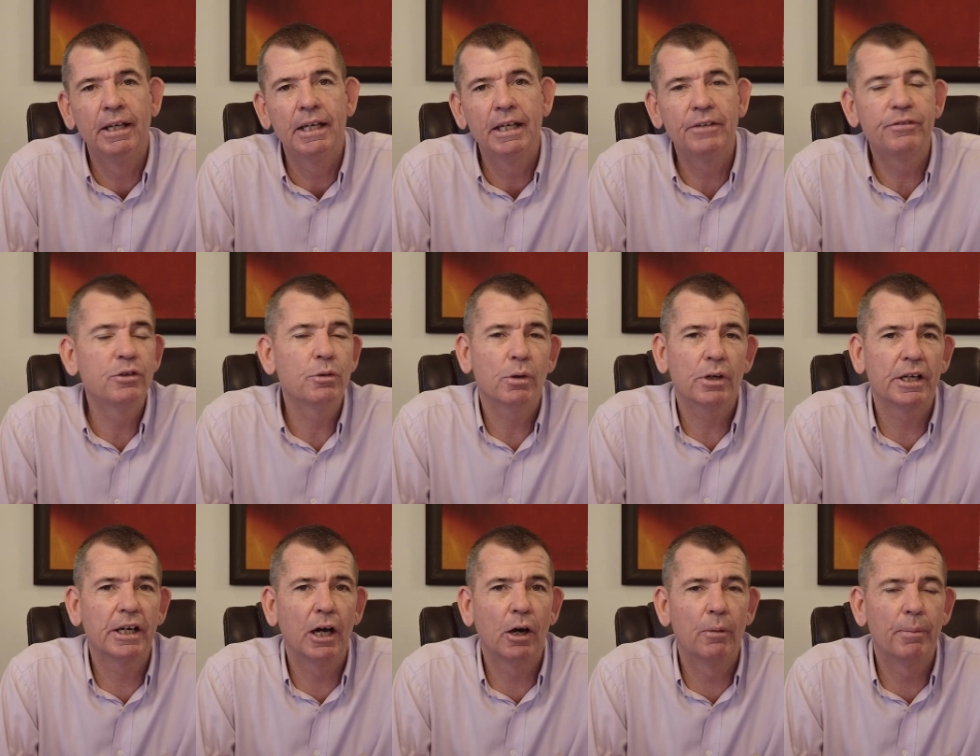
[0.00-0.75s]
If you
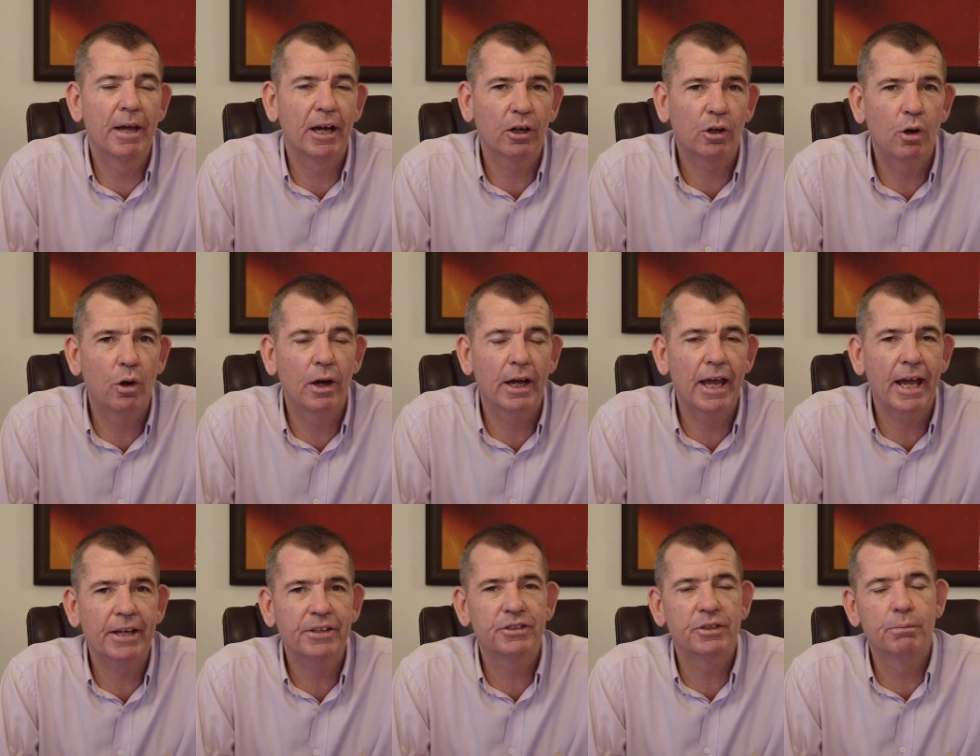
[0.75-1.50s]
want to know about
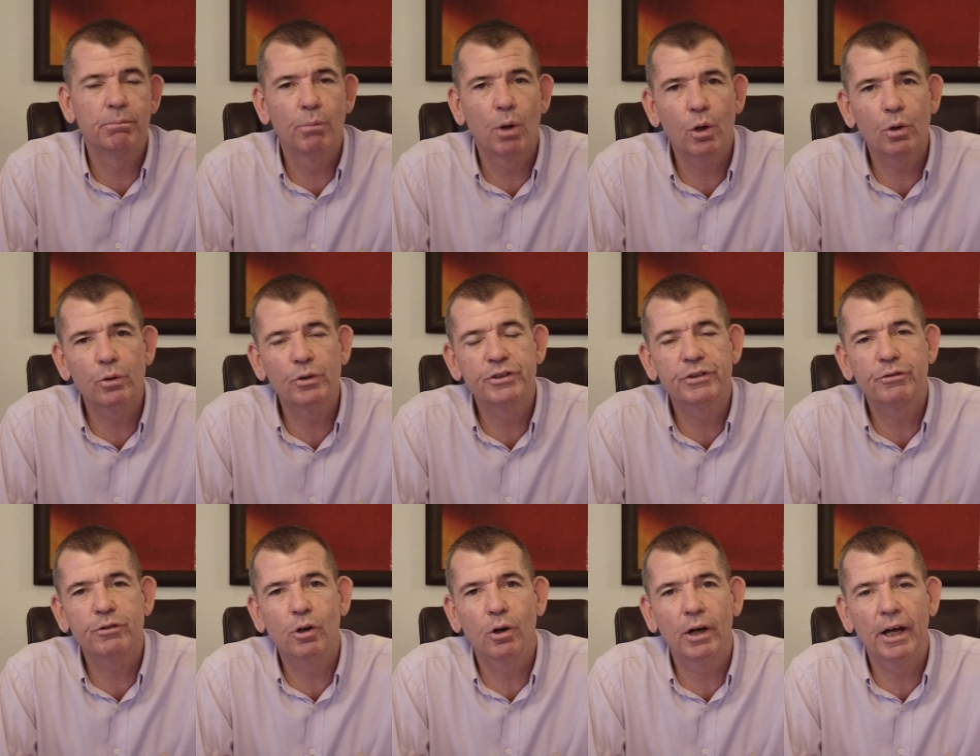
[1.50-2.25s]
kayaks and models
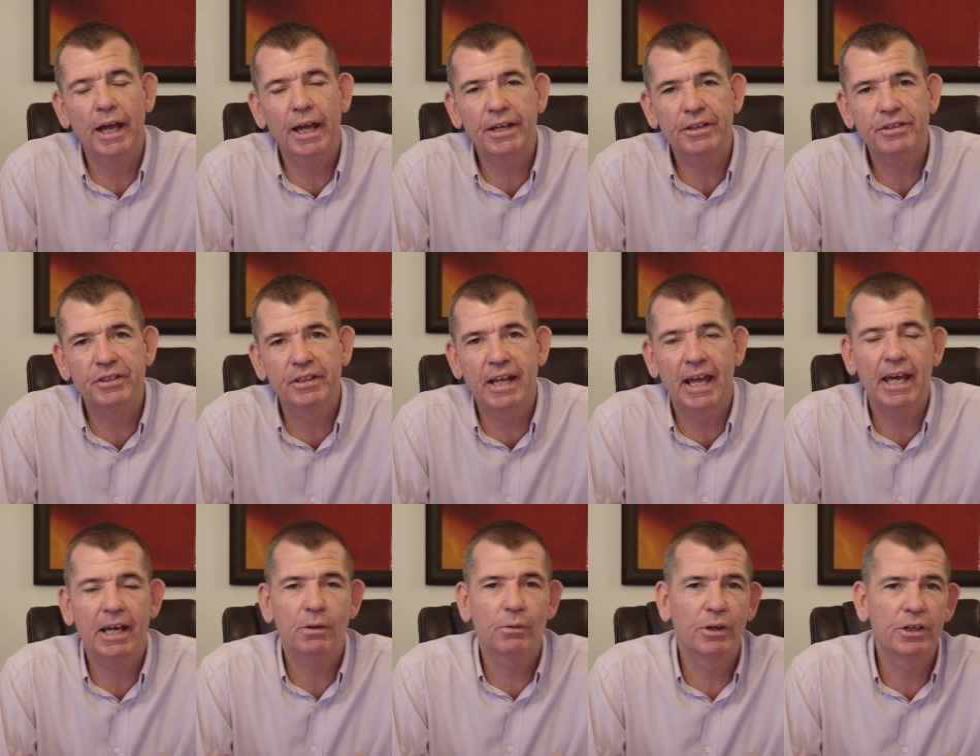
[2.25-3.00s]
of kayaks and
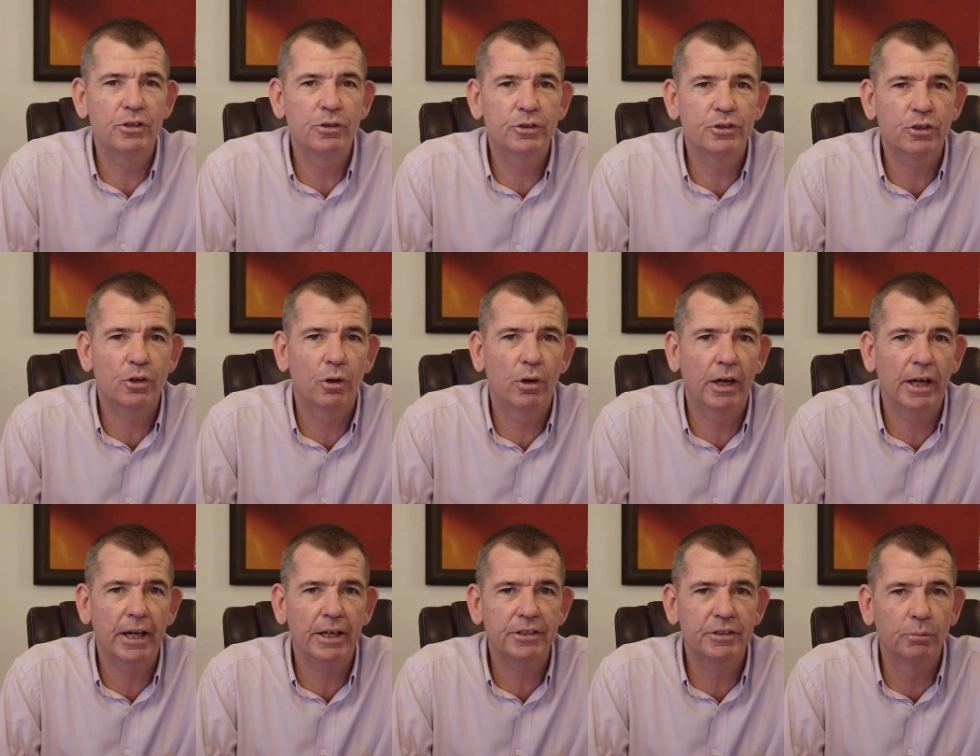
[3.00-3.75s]
how do I use
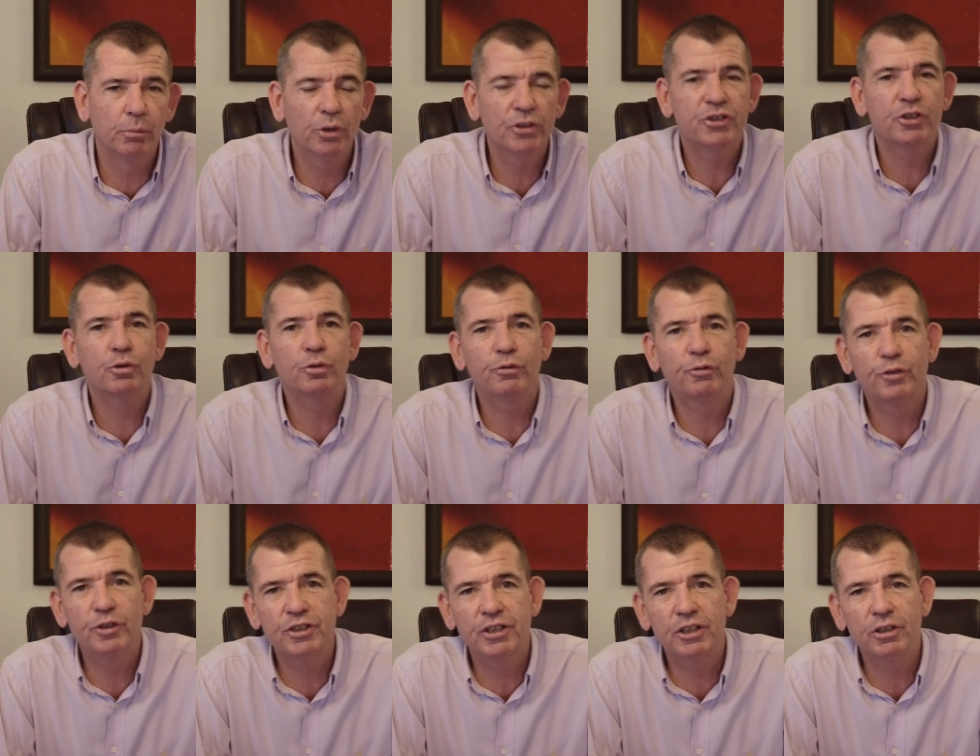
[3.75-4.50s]
kayaks and what's a good
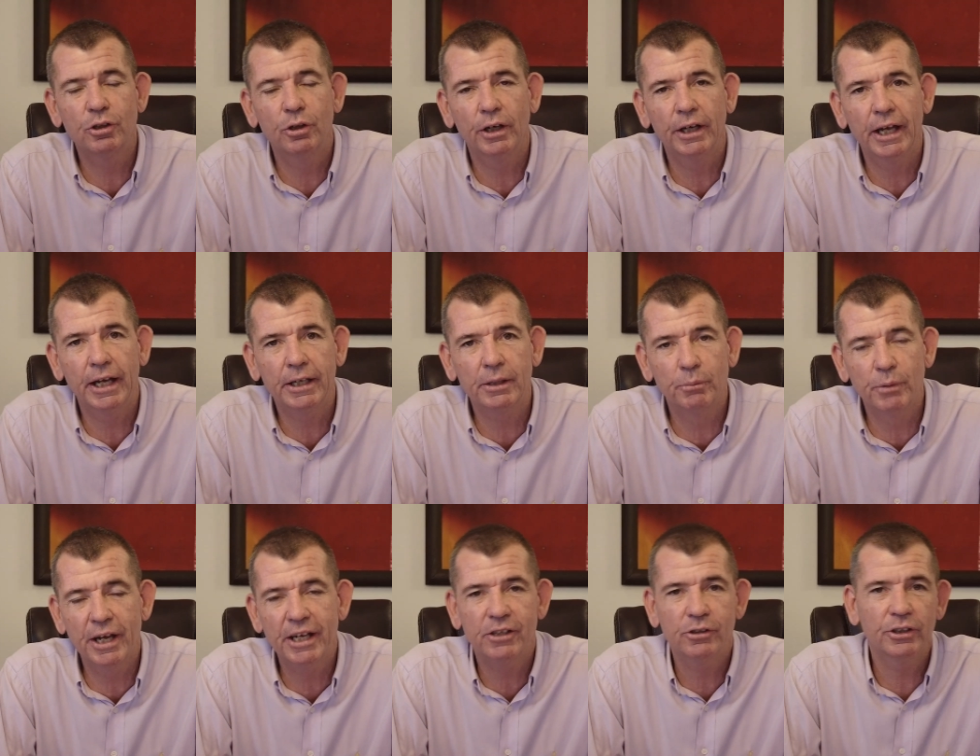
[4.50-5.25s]
fishing kayak
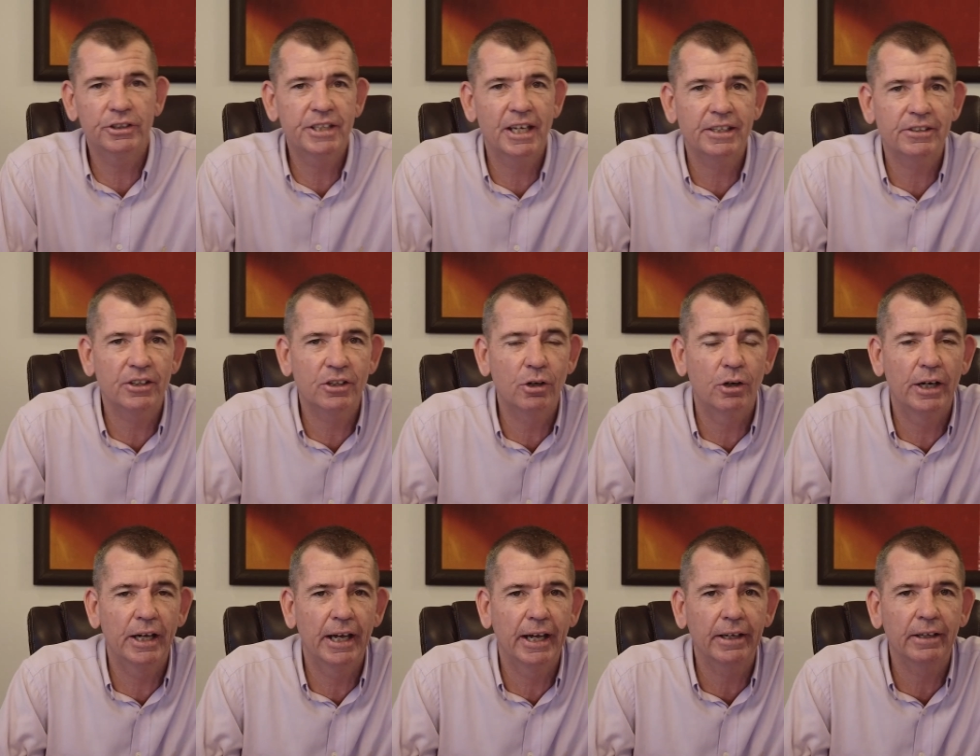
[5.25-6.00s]
and where can I take the
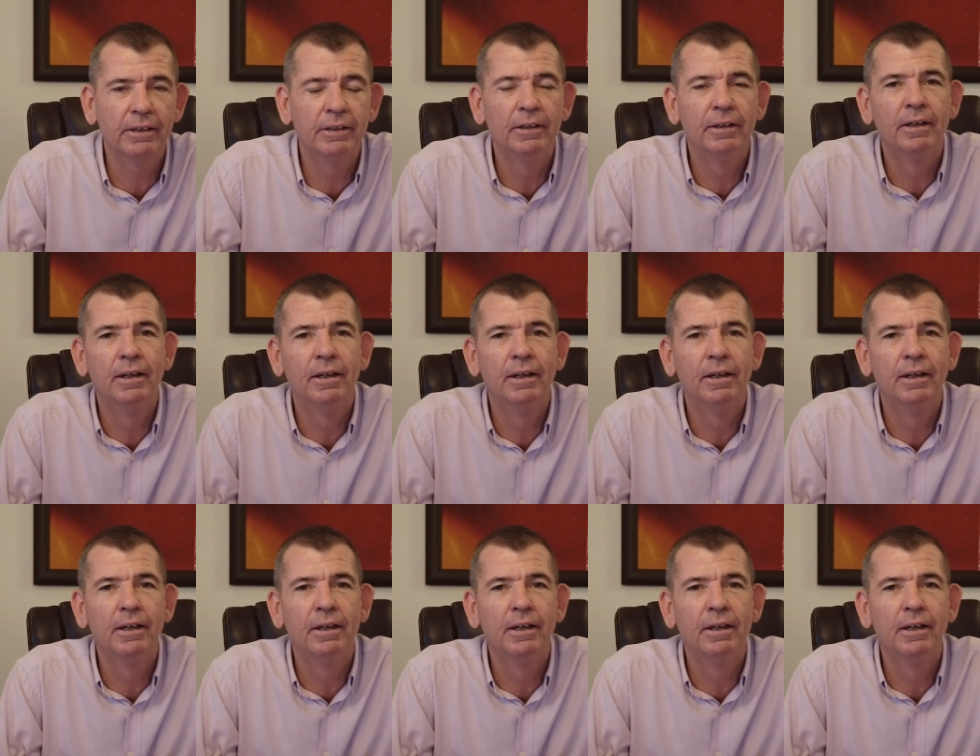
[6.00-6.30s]
kayak,